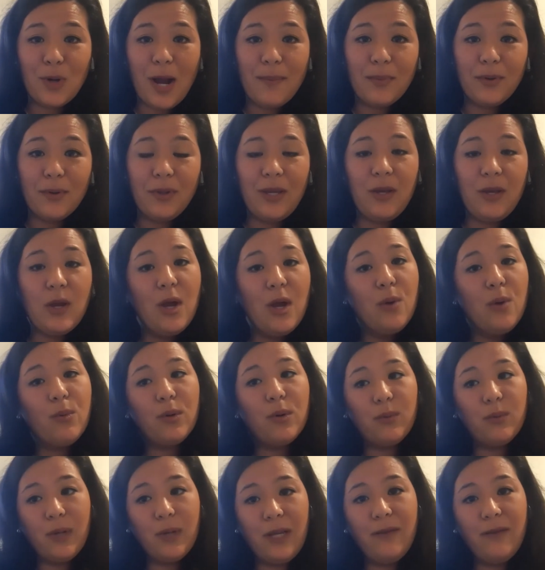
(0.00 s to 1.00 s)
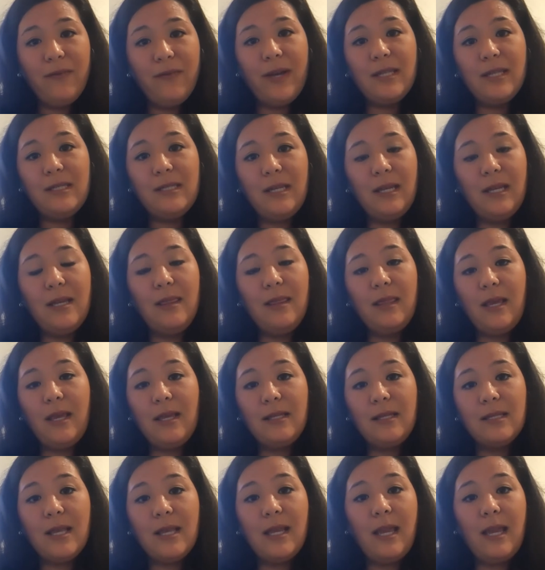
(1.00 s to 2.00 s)
properly, we're reinvesting in things
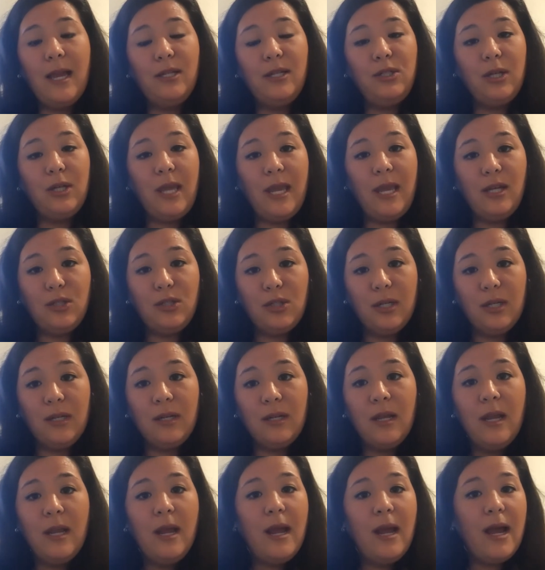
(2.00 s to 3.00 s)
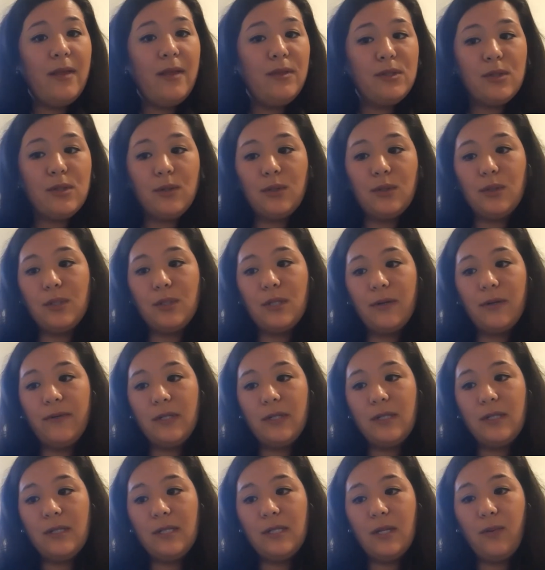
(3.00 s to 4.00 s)
like education and the social
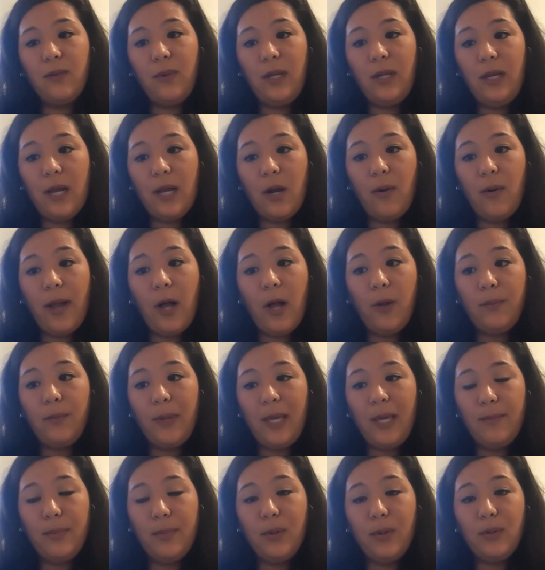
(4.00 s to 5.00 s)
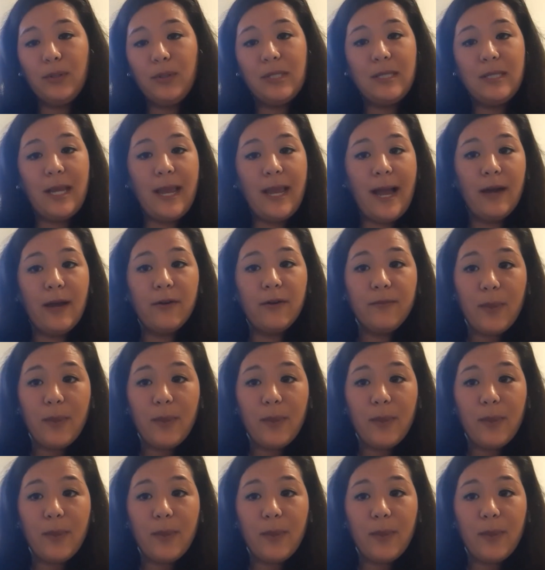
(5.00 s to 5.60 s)
services that we know help people stay out of